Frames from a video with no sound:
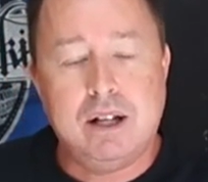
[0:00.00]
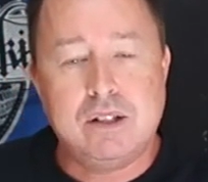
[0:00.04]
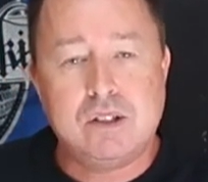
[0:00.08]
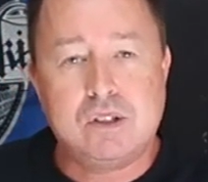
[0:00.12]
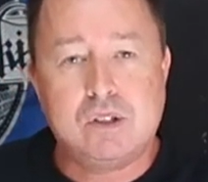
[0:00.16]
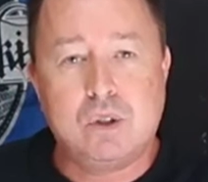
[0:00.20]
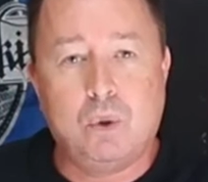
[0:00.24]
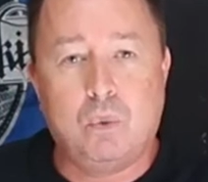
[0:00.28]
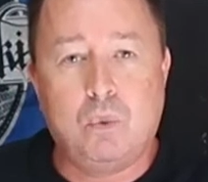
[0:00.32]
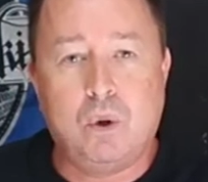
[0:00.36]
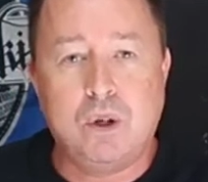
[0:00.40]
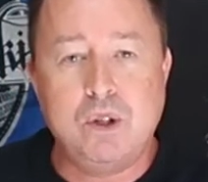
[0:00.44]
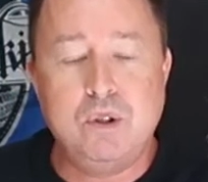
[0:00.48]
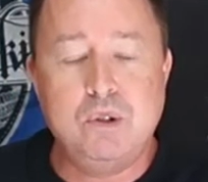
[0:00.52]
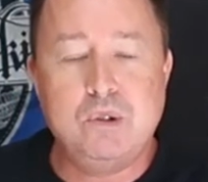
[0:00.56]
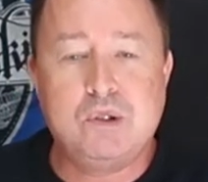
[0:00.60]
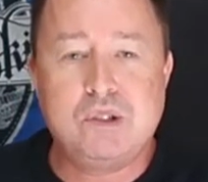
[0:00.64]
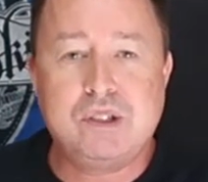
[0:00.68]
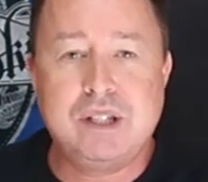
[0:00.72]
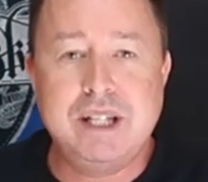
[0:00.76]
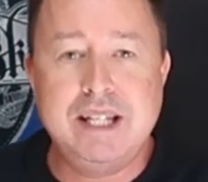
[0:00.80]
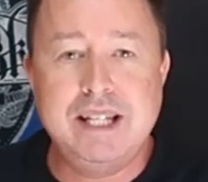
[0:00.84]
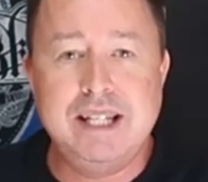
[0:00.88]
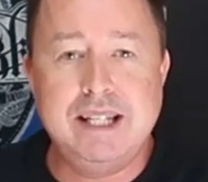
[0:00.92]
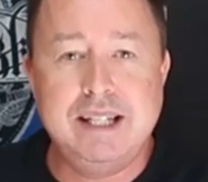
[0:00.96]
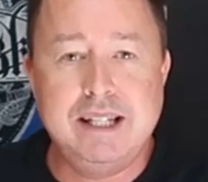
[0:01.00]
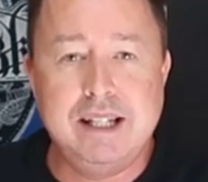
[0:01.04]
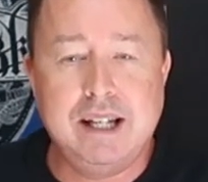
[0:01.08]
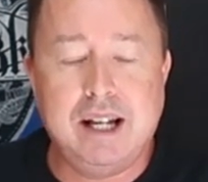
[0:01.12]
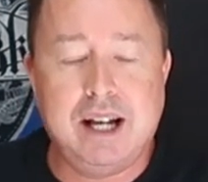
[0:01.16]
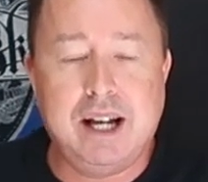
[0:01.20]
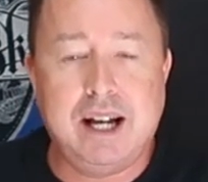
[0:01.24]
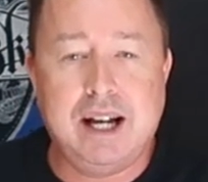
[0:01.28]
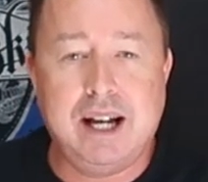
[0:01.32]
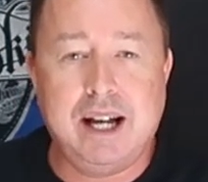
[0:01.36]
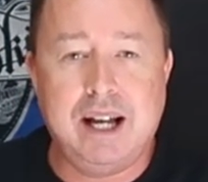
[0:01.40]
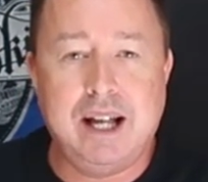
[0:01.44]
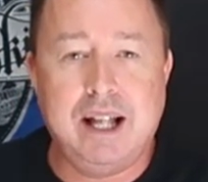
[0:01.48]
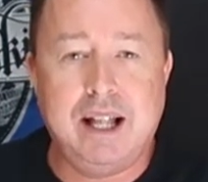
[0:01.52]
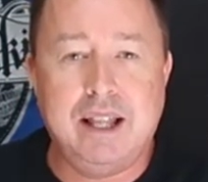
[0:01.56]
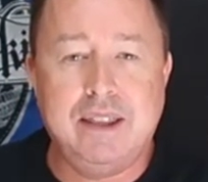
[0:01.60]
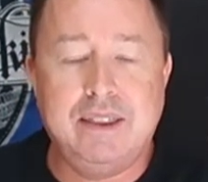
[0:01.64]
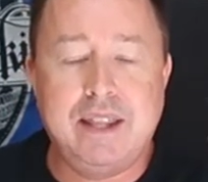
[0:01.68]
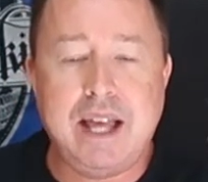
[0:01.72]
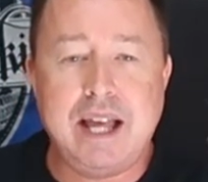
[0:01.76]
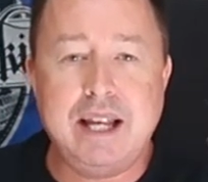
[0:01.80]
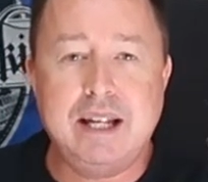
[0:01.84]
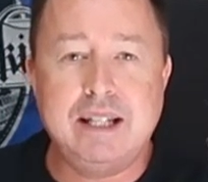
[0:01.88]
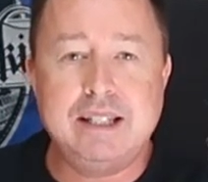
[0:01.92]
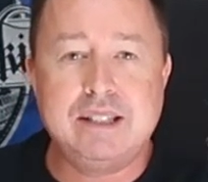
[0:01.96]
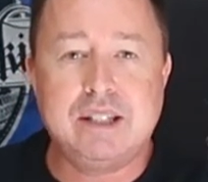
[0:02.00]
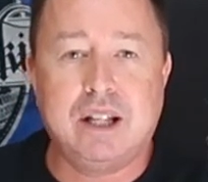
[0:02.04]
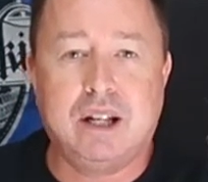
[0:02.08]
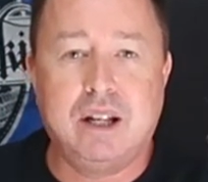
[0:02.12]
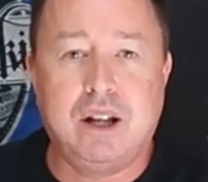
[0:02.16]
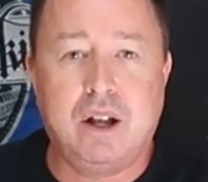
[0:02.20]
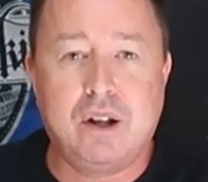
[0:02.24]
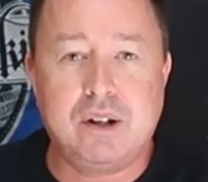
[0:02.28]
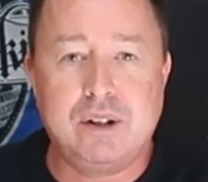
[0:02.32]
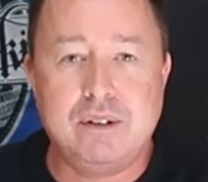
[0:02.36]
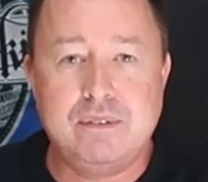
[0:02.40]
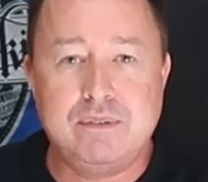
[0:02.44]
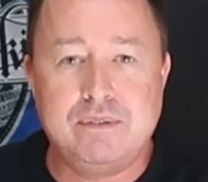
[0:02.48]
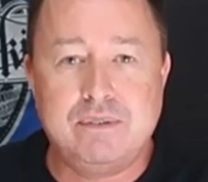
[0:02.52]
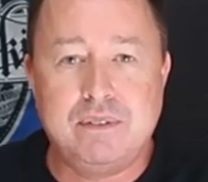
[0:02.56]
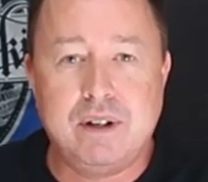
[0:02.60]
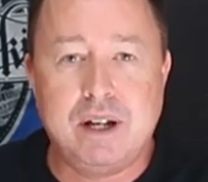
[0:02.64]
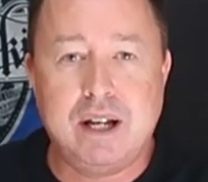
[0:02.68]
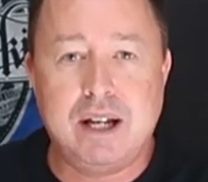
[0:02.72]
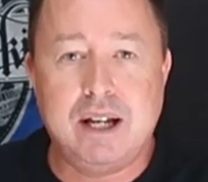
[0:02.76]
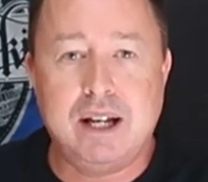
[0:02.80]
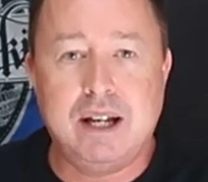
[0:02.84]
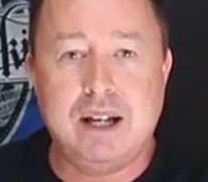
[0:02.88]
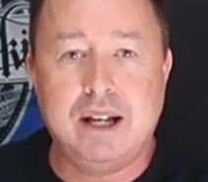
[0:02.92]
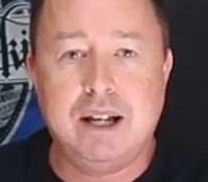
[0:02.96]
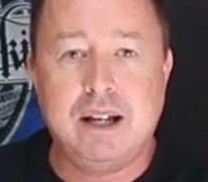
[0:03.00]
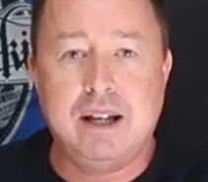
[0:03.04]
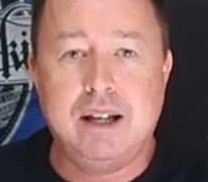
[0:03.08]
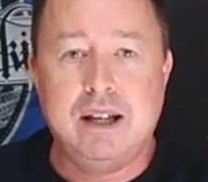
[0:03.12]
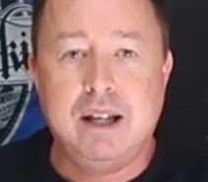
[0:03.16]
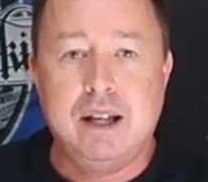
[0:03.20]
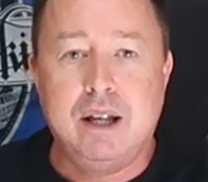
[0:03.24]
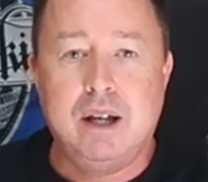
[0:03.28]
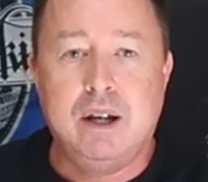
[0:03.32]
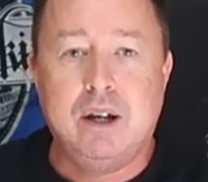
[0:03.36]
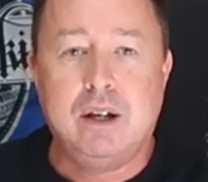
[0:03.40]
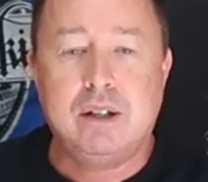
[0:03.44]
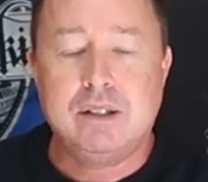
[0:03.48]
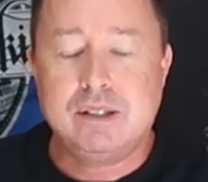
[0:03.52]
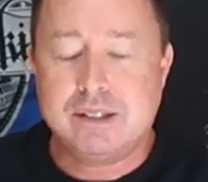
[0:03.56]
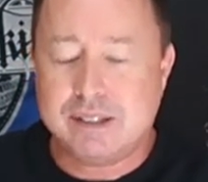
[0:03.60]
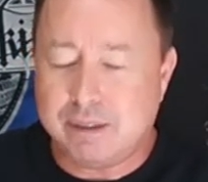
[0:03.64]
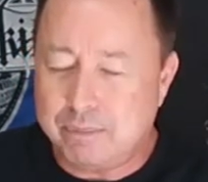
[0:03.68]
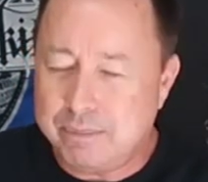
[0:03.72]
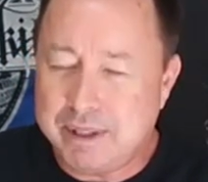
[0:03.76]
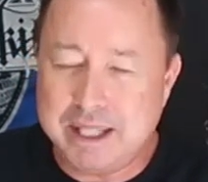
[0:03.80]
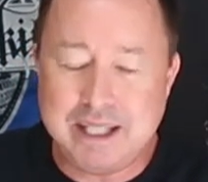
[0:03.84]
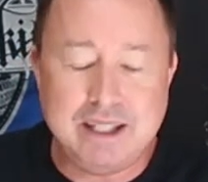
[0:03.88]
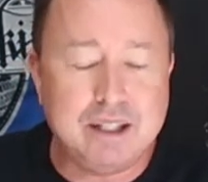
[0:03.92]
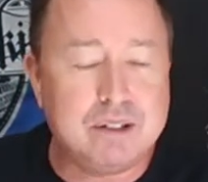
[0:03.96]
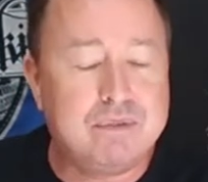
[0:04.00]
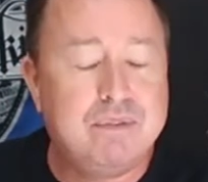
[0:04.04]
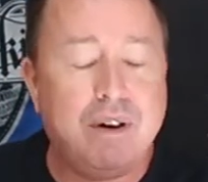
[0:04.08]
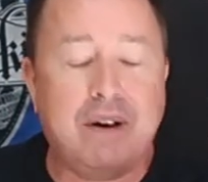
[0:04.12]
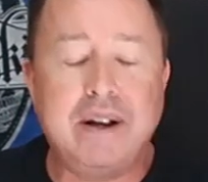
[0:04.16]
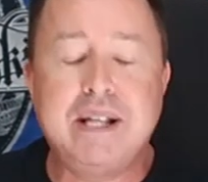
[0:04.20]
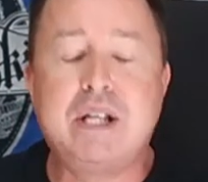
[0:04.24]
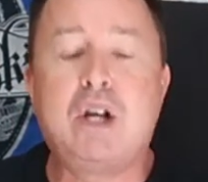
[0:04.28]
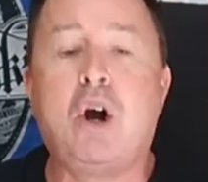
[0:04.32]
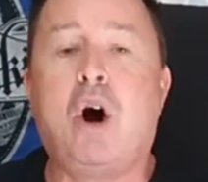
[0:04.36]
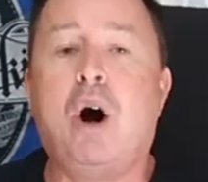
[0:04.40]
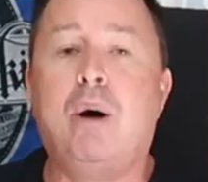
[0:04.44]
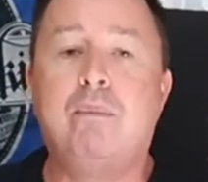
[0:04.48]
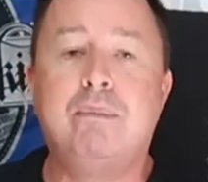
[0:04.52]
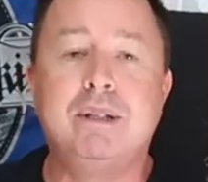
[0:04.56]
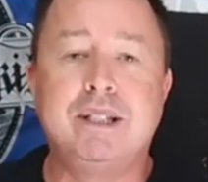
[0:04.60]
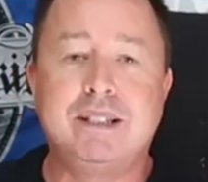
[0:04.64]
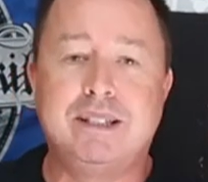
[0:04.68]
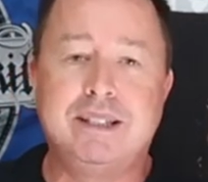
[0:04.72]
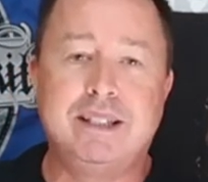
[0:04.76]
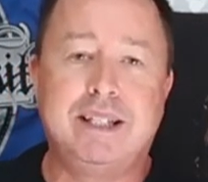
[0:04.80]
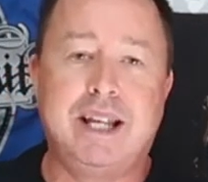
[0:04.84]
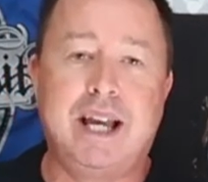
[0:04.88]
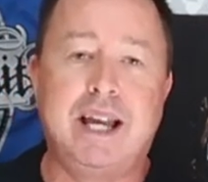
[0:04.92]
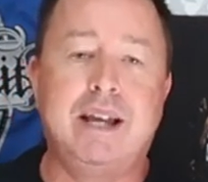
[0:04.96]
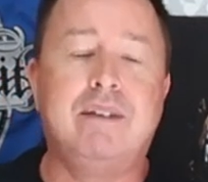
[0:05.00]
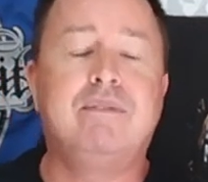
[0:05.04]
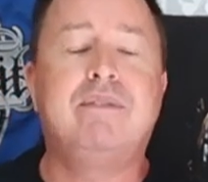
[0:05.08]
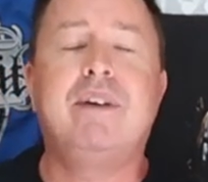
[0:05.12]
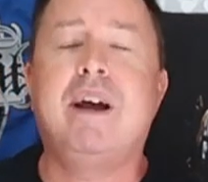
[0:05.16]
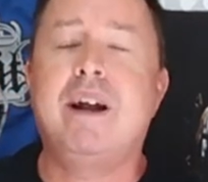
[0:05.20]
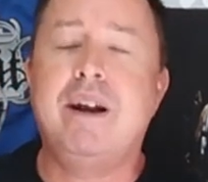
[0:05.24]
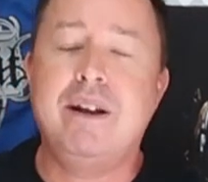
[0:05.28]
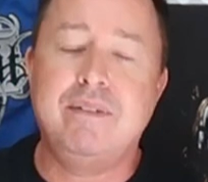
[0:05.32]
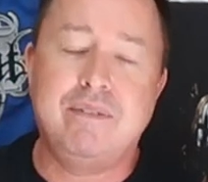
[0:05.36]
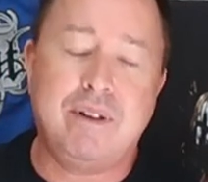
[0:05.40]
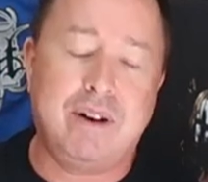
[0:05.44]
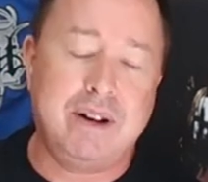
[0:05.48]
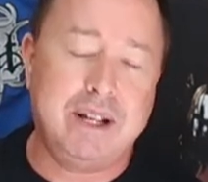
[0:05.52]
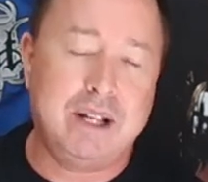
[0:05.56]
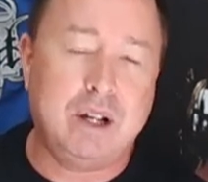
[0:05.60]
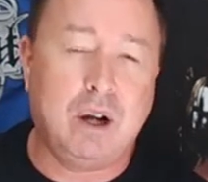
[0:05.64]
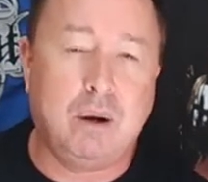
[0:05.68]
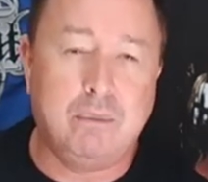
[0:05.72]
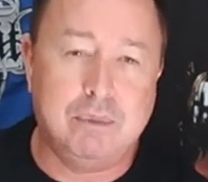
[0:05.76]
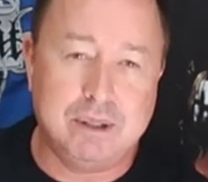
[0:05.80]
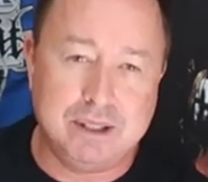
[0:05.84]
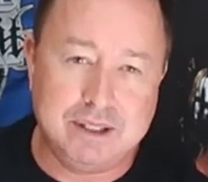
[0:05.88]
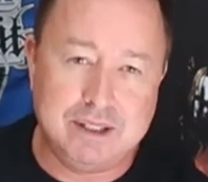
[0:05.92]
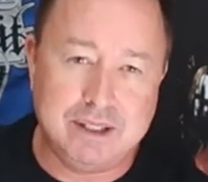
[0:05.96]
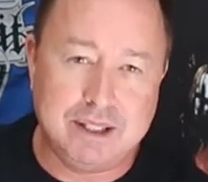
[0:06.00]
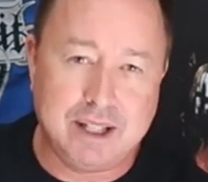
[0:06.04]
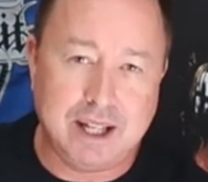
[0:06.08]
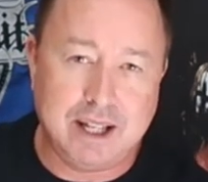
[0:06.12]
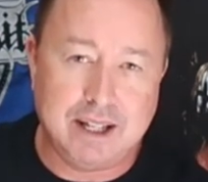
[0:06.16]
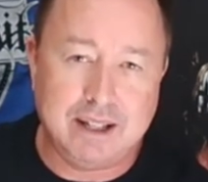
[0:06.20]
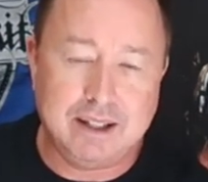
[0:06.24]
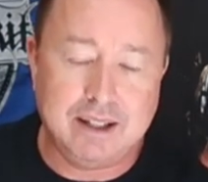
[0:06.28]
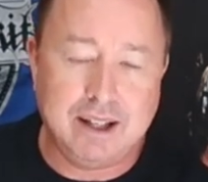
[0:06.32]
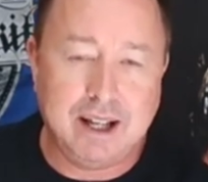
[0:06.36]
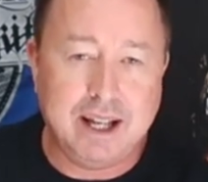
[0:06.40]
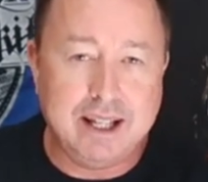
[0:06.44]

so what you see then is a lot of something that's very common today, very, very common today.